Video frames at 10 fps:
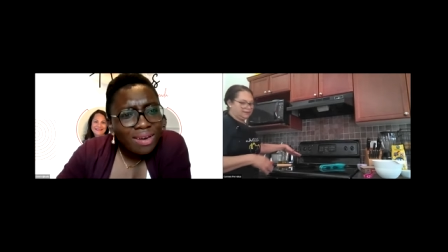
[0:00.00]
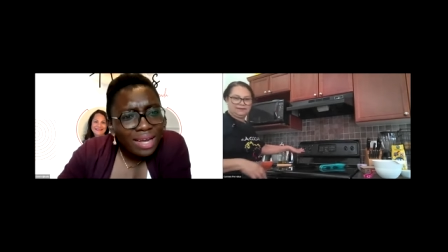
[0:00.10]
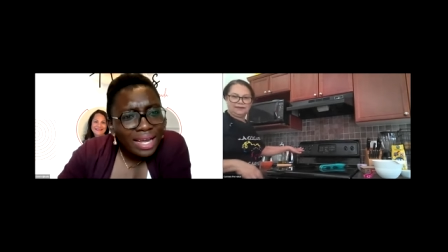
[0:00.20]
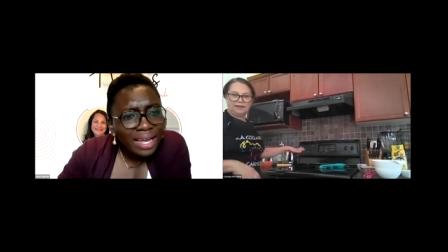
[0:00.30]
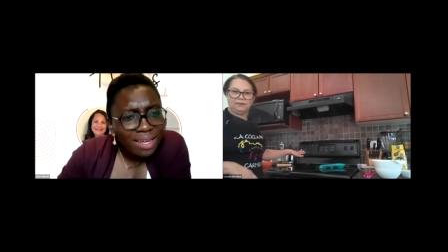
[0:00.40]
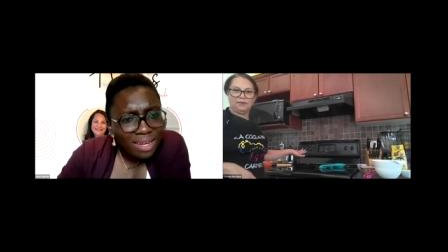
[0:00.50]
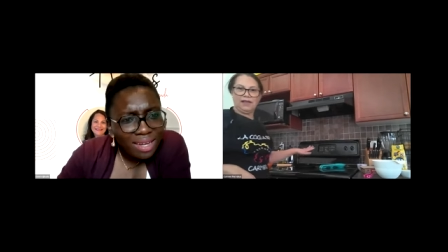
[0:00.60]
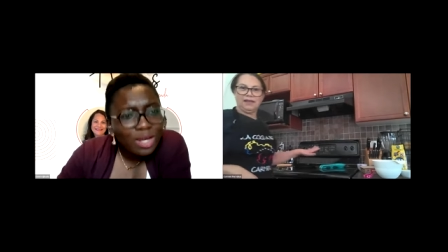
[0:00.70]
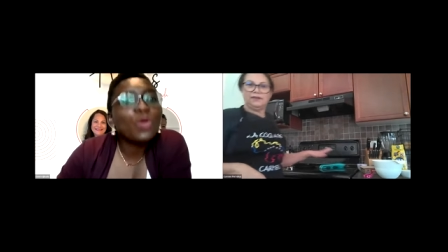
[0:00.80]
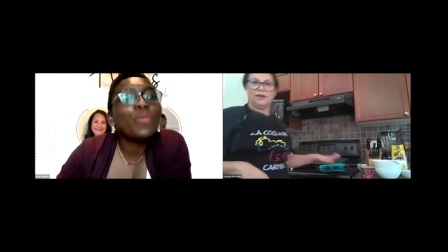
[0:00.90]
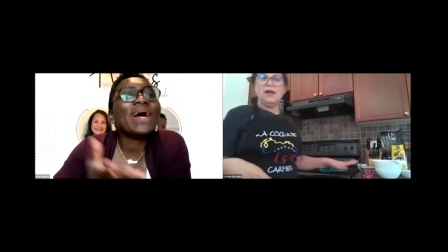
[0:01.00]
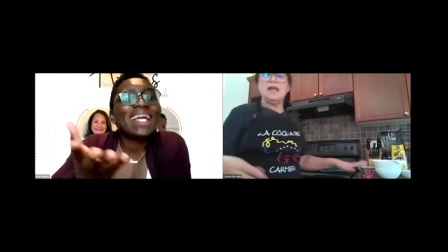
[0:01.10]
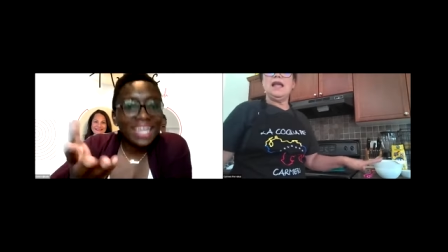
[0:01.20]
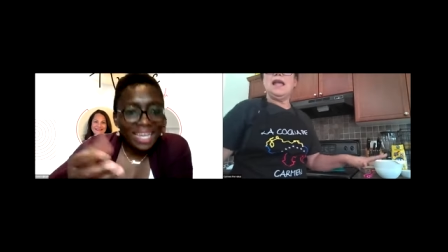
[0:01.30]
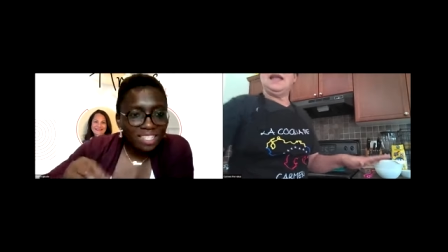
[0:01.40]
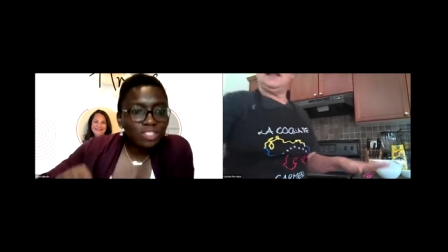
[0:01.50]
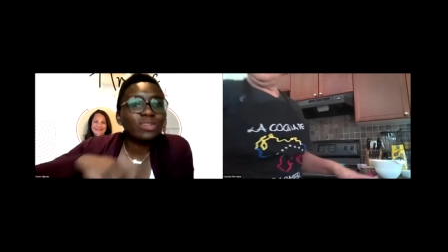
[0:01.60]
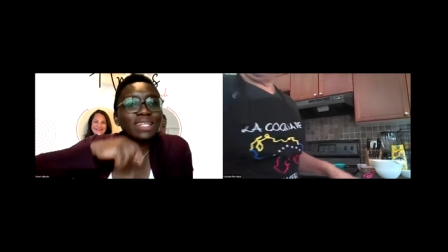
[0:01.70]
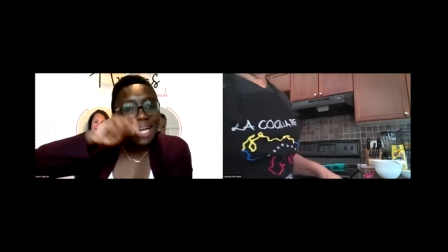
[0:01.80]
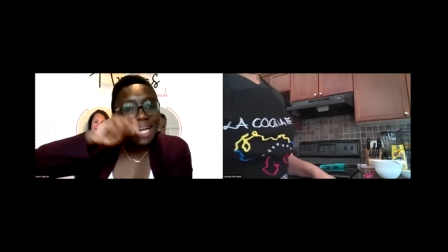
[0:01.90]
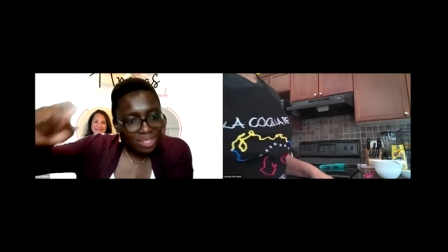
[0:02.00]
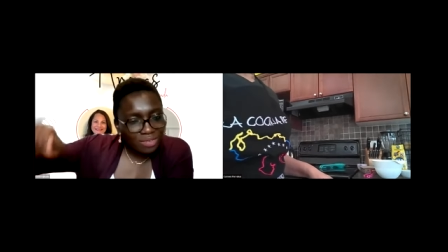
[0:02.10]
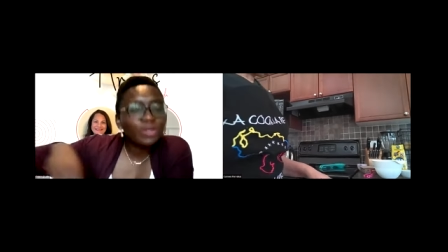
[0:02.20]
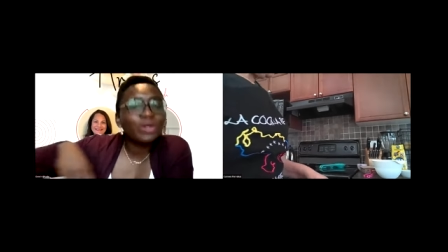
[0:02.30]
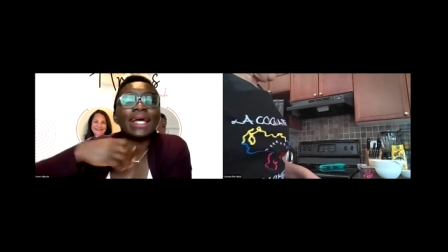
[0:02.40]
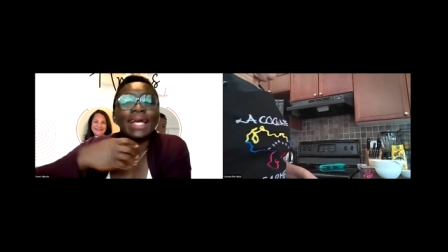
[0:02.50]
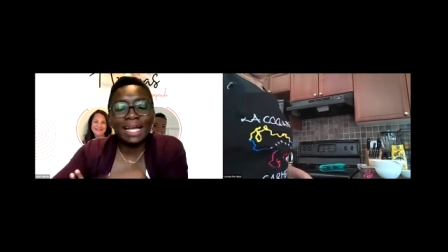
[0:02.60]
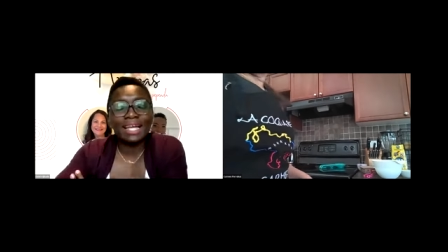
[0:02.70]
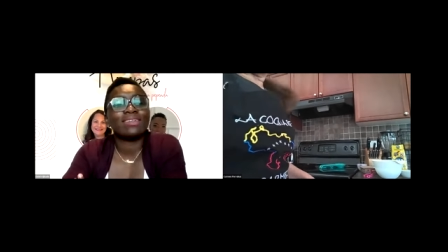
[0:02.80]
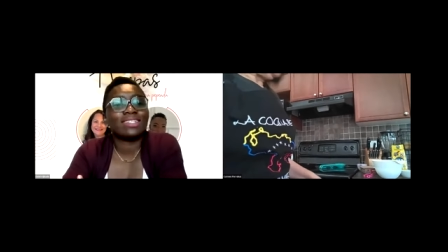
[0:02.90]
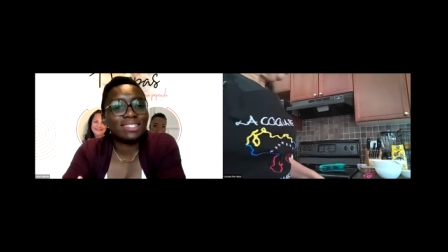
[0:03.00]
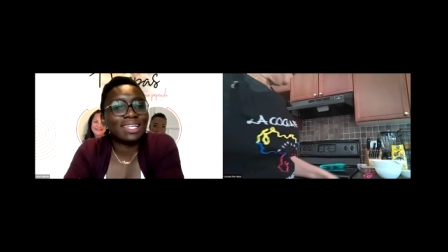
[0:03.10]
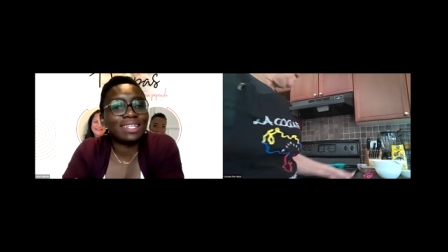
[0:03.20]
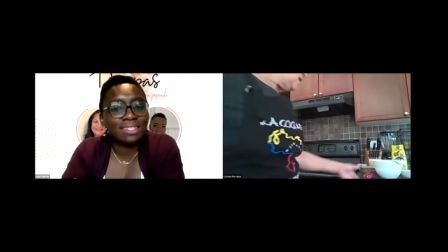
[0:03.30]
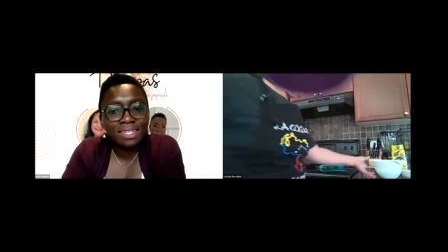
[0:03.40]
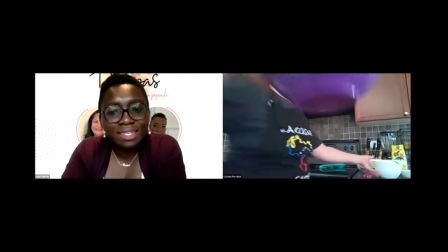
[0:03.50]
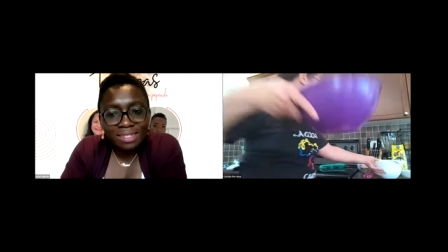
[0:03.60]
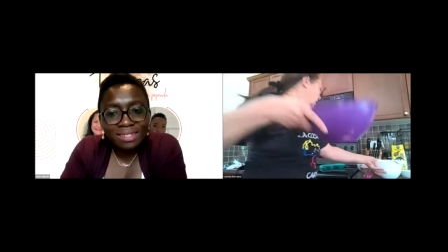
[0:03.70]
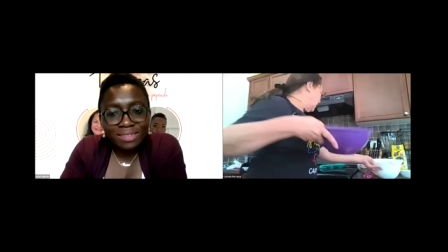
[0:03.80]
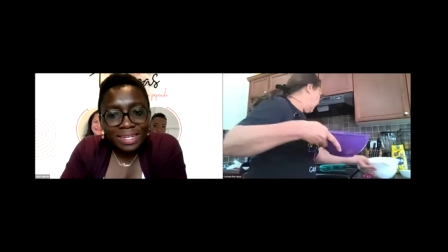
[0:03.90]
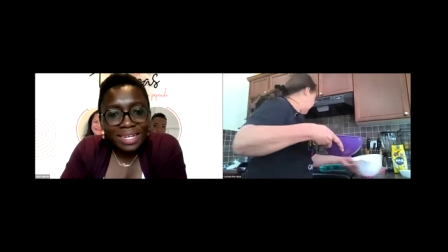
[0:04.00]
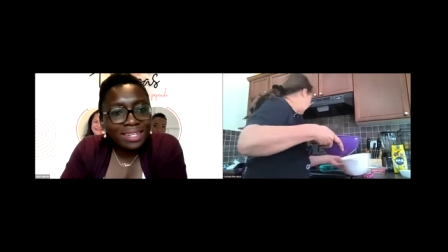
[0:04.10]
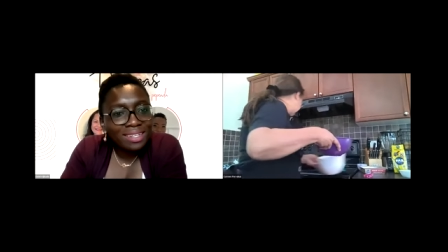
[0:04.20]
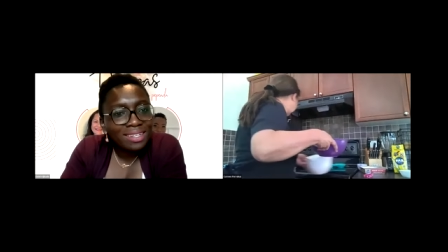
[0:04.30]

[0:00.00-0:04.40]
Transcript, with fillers: Okay. Oh, pancake. So the kind of, okay, I understand. Okay.